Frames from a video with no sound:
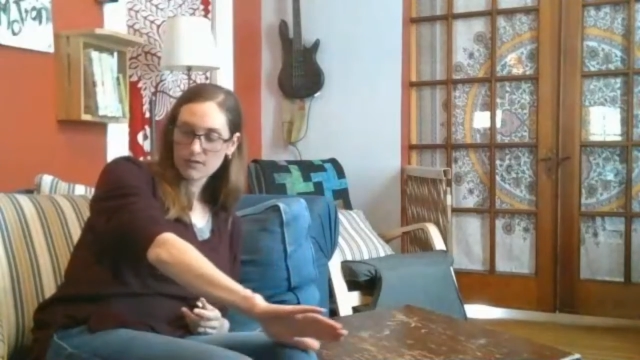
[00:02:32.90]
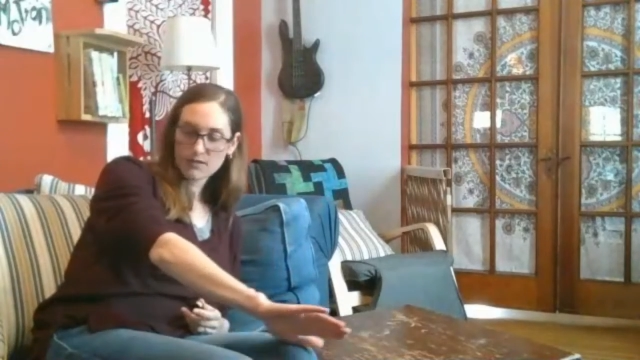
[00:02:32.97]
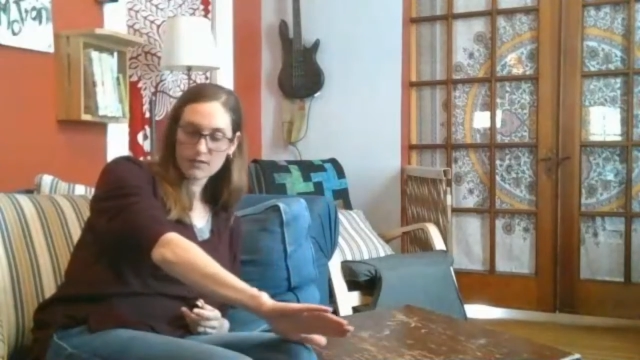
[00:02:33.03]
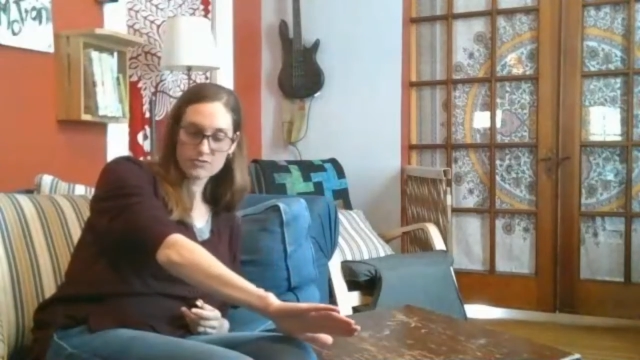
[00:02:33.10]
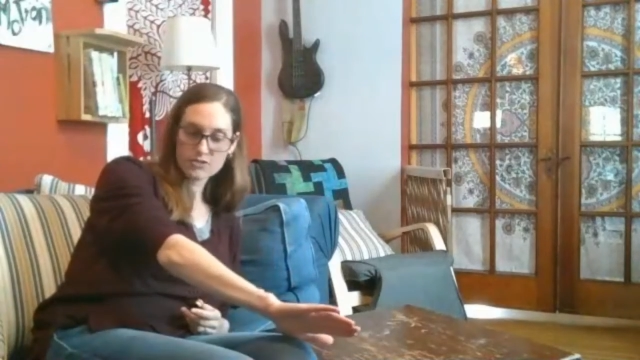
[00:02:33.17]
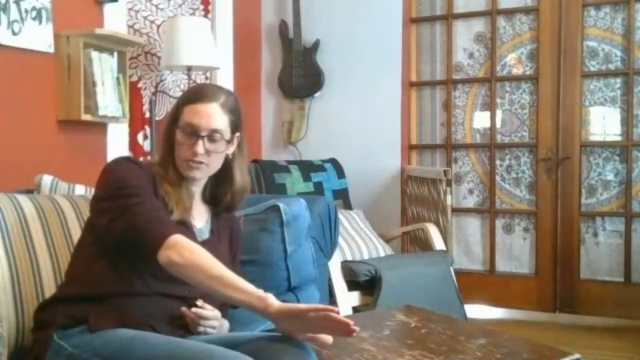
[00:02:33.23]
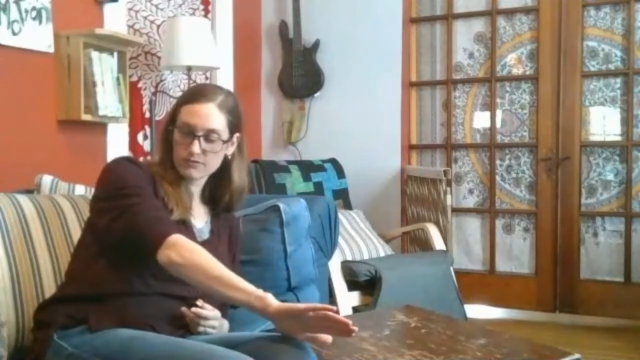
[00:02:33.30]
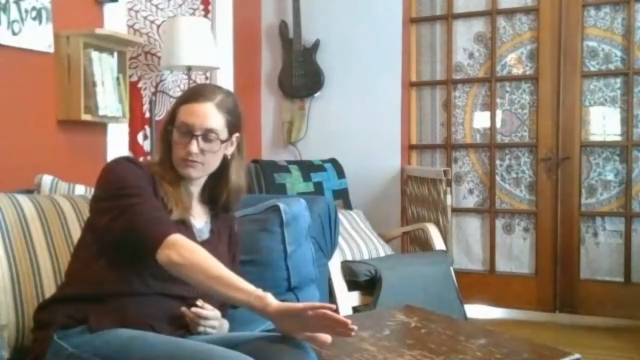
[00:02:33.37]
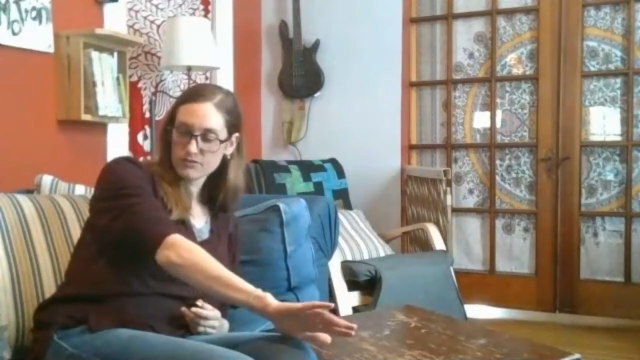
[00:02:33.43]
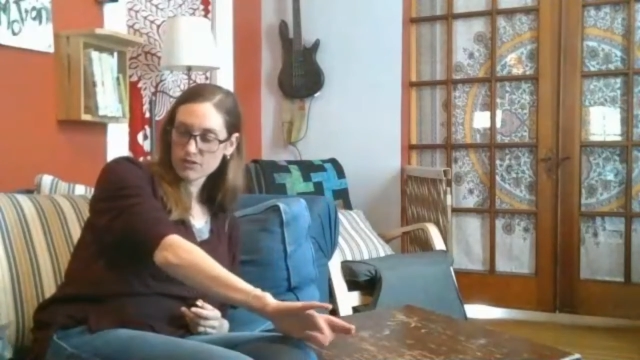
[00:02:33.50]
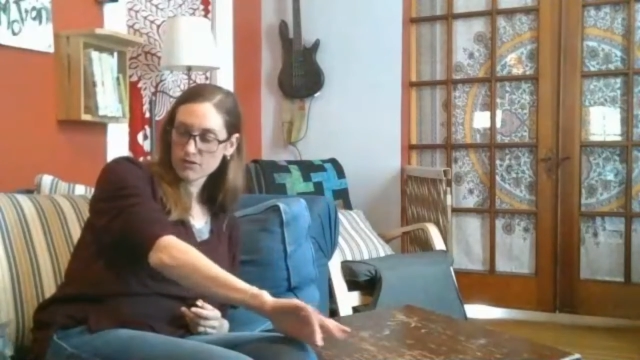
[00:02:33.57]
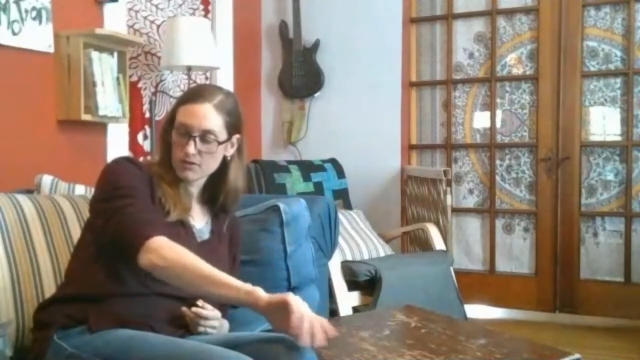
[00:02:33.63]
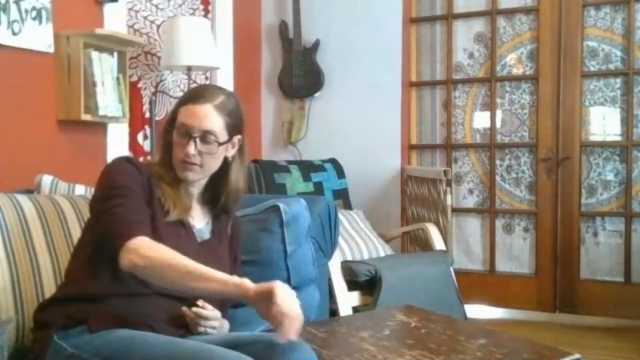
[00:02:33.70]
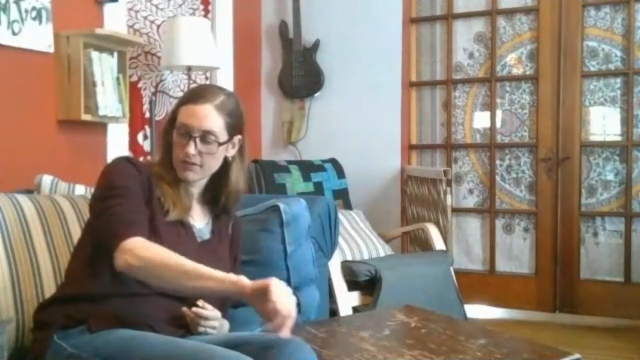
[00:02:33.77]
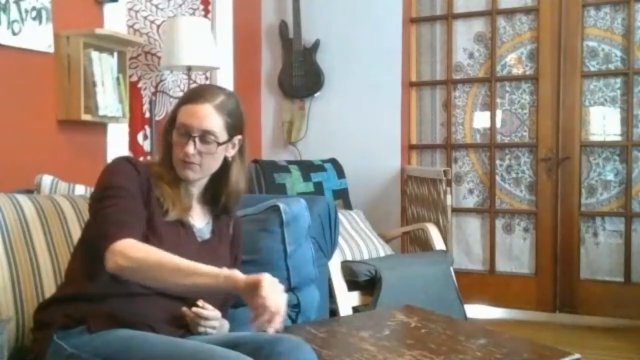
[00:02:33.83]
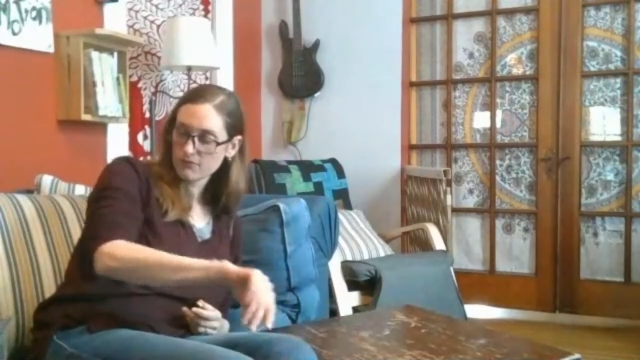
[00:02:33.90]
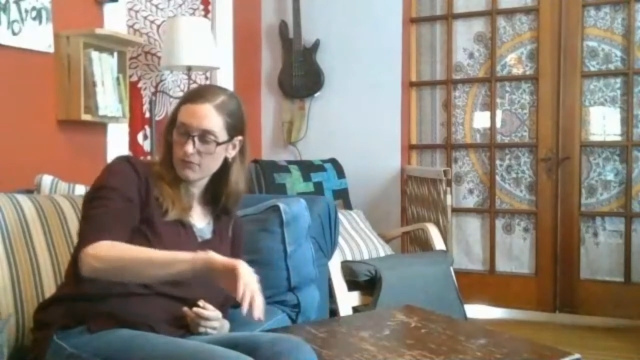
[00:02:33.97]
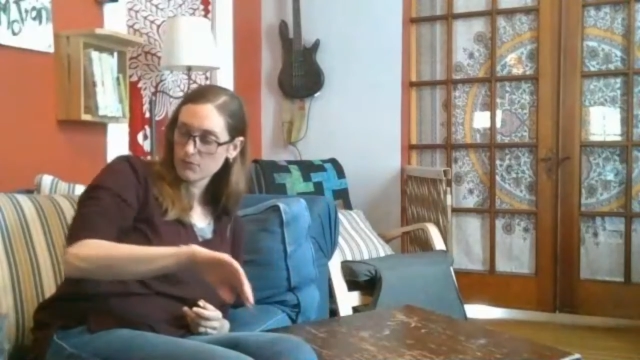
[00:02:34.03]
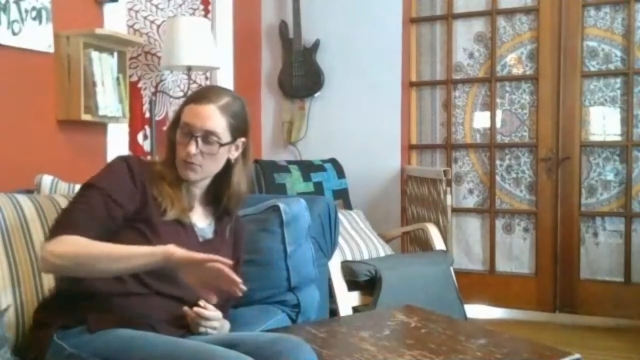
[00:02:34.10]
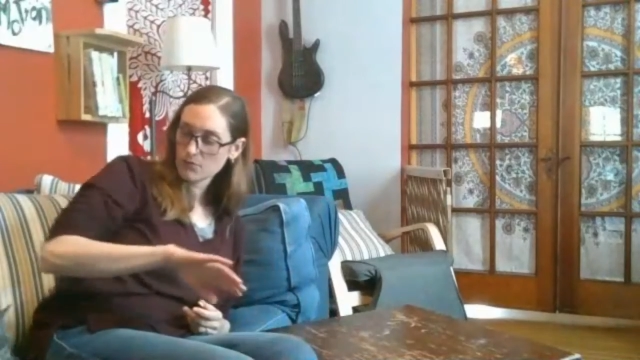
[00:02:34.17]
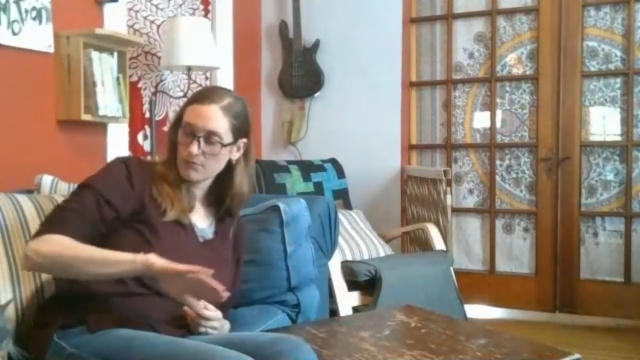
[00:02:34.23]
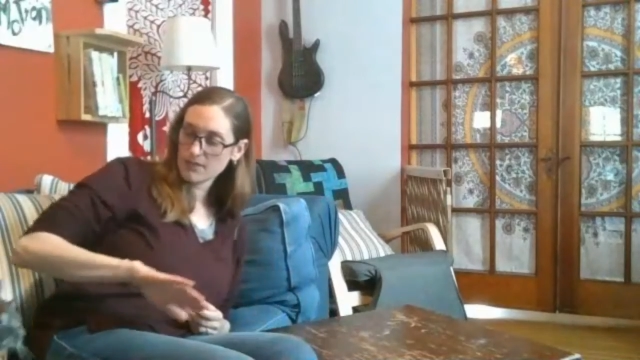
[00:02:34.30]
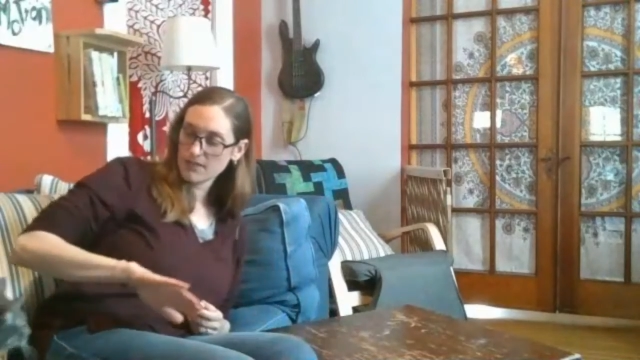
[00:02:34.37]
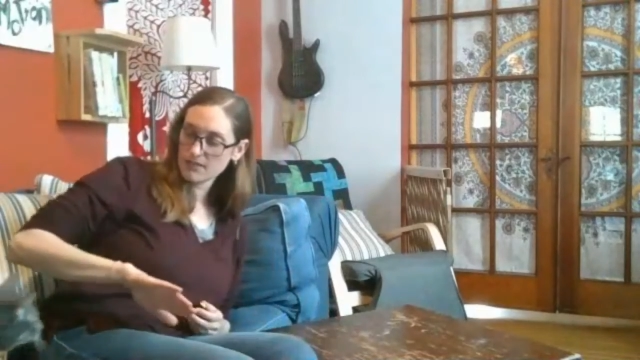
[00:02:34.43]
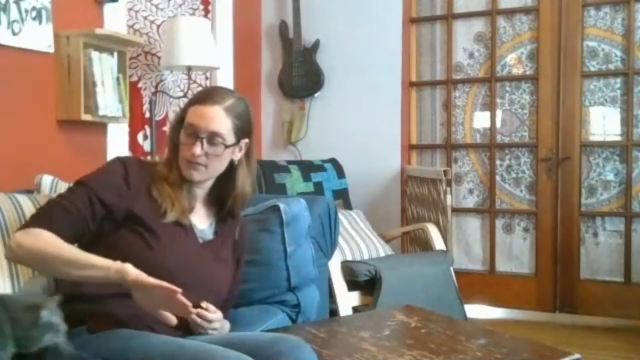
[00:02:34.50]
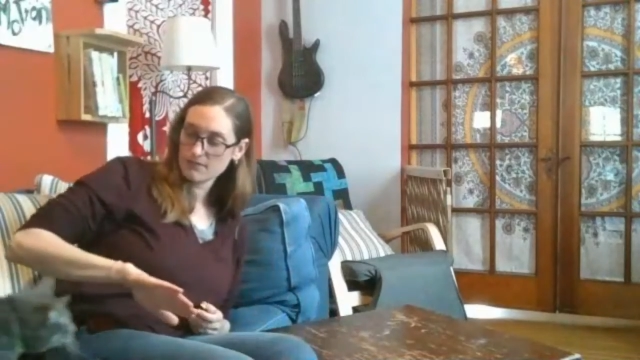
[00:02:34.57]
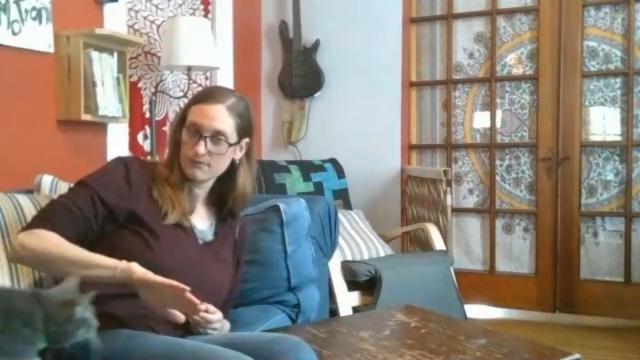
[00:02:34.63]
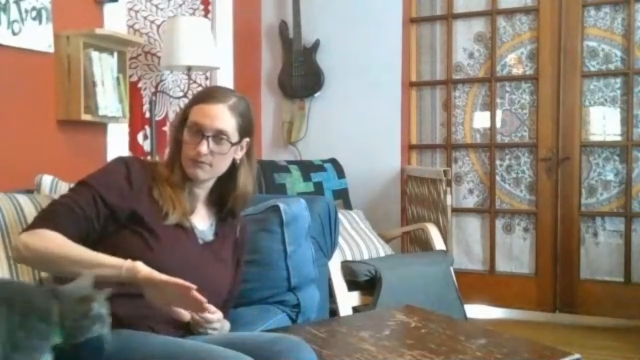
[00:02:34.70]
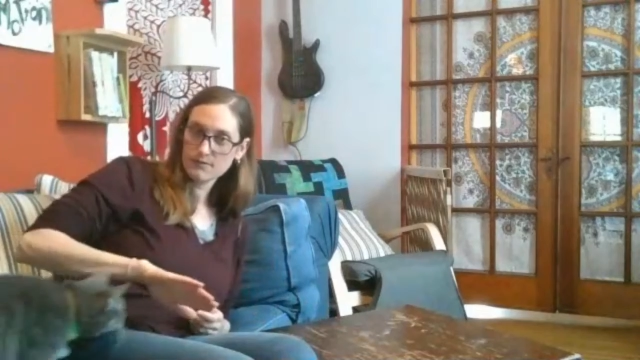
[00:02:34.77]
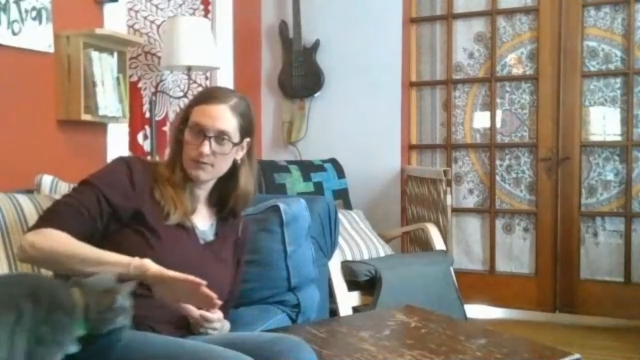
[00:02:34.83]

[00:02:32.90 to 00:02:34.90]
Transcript: if she'll target for me.